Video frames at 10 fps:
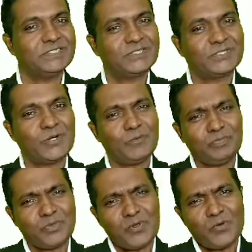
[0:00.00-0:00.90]

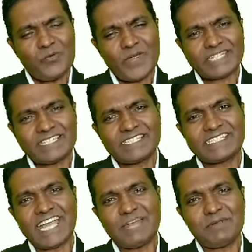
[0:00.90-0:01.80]
So vectors
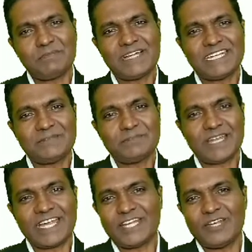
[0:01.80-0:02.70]
can be
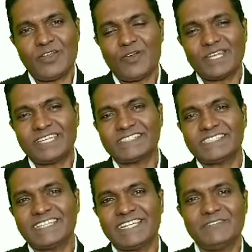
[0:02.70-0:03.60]
multiplied not in a
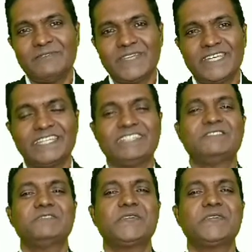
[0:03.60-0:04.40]
single way.